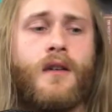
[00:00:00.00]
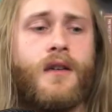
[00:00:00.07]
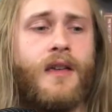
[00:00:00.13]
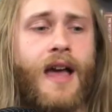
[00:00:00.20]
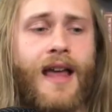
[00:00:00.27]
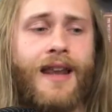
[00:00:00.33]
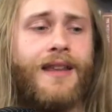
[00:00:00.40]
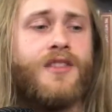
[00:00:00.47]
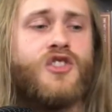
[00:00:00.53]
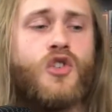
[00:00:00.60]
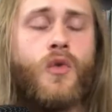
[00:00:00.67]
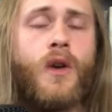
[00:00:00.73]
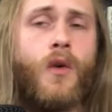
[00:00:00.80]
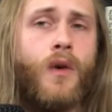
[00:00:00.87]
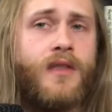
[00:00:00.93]
kind of
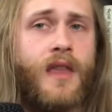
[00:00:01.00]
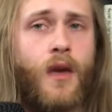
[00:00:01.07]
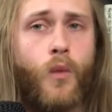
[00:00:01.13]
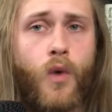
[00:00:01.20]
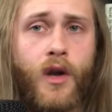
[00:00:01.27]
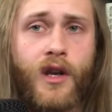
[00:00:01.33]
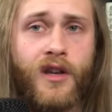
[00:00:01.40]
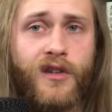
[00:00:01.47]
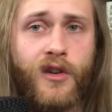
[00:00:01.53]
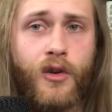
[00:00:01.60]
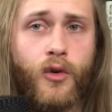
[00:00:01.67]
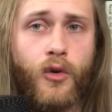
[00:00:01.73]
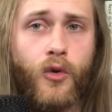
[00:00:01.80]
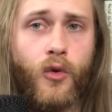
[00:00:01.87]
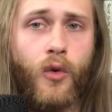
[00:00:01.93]
doing what they want to
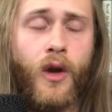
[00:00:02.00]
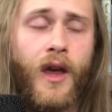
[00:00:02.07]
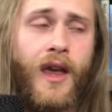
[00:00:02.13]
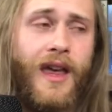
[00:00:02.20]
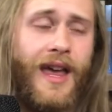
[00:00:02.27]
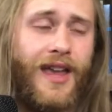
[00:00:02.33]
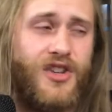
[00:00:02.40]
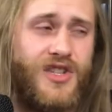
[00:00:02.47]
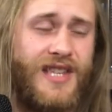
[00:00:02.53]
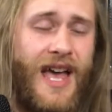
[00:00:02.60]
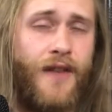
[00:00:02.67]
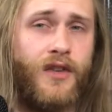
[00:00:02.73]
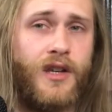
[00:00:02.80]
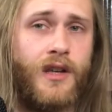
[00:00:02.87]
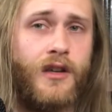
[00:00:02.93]
do and just
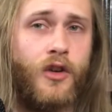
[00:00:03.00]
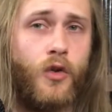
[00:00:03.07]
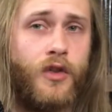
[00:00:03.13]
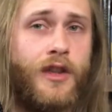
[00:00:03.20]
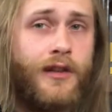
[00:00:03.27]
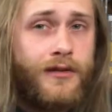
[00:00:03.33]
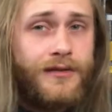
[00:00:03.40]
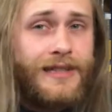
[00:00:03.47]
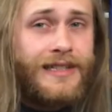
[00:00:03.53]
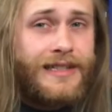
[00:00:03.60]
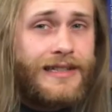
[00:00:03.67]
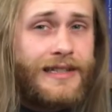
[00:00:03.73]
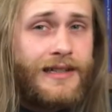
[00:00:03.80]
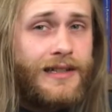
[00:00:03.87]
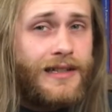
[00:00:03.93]
having to deal with a
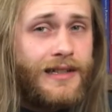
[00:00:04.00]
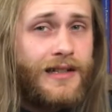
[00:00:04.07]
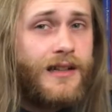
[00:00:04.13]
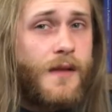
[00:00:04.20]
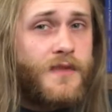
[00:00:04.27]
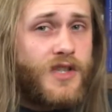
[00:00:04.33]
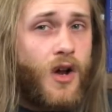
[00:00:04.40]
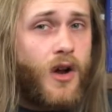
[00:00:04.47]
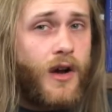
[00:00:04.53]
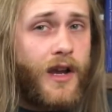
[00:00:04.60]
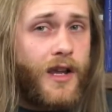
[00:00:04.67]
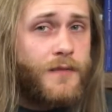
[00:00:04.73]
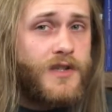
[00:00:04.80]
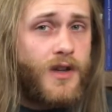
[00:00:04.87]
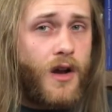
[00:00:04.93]
little, I'm
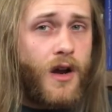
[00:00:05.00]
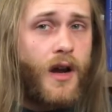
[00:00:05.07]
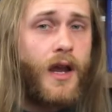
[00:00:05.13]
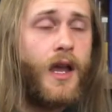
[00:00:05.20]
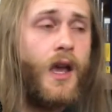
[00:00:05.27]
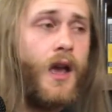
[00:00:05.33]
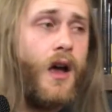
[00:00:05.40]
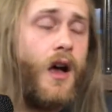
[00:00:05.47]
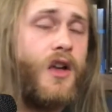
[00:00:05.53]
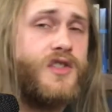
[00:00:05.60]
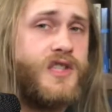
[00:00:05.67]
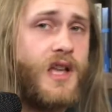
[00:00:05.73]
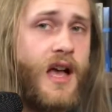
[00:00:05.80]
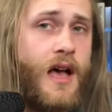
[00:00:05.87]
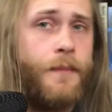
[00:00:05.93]
sorry, I'll
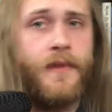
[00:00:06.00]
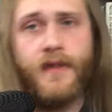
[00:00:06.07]
stop.